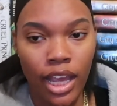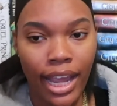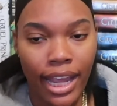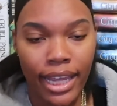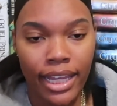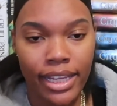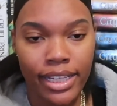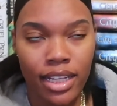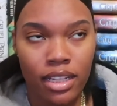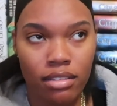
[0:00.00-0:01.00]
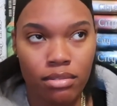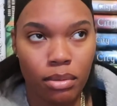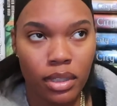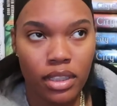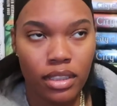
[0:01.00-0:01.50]
and
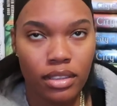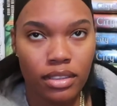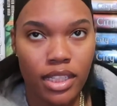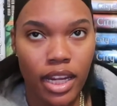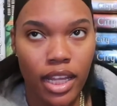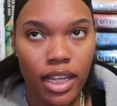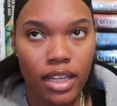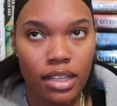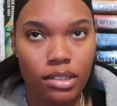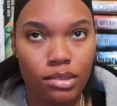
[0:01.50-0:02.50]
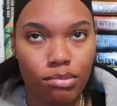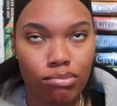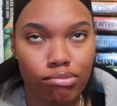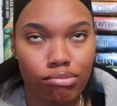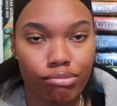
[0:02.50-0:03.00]
well, today is
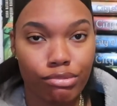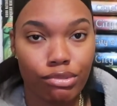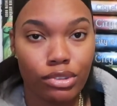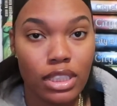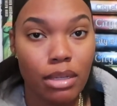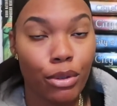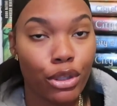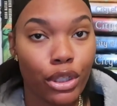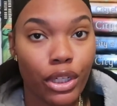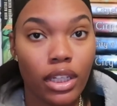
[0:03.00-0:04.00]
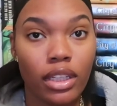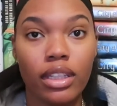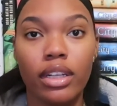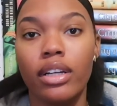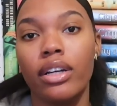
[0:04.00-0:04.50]
December 30th.
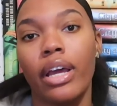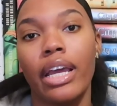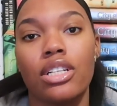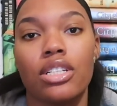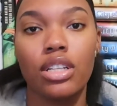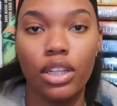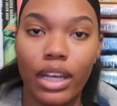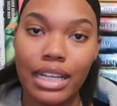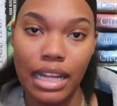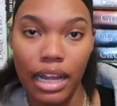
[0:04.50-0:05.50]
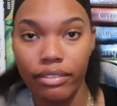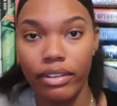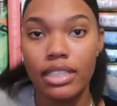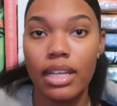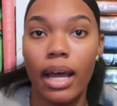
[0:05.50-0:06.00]
Okay, just so you guys have
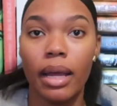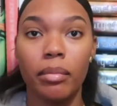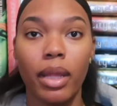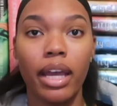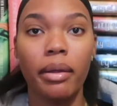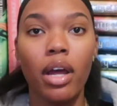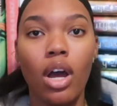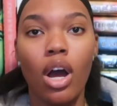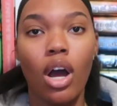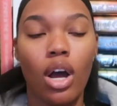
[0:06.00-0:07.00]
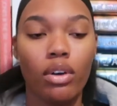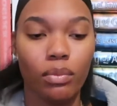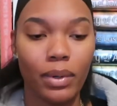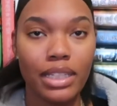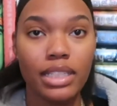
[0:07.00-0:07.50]
a timeline
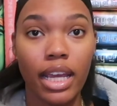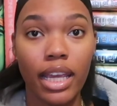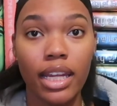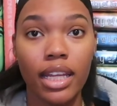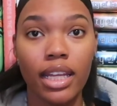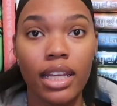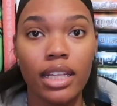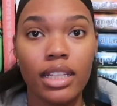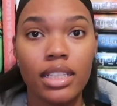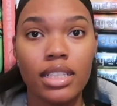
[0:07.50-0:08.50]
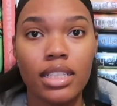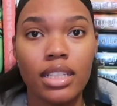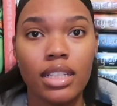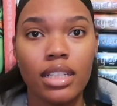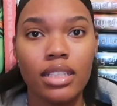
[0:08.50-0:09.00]
of what day it is.
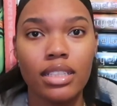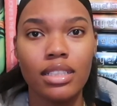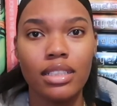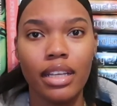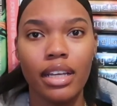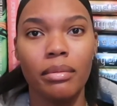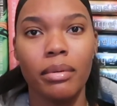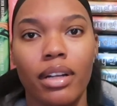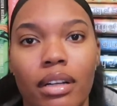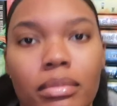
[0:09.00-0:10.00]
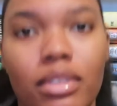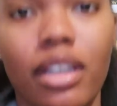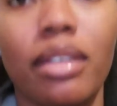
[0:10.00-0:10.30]
Is this camera? I'm sorry,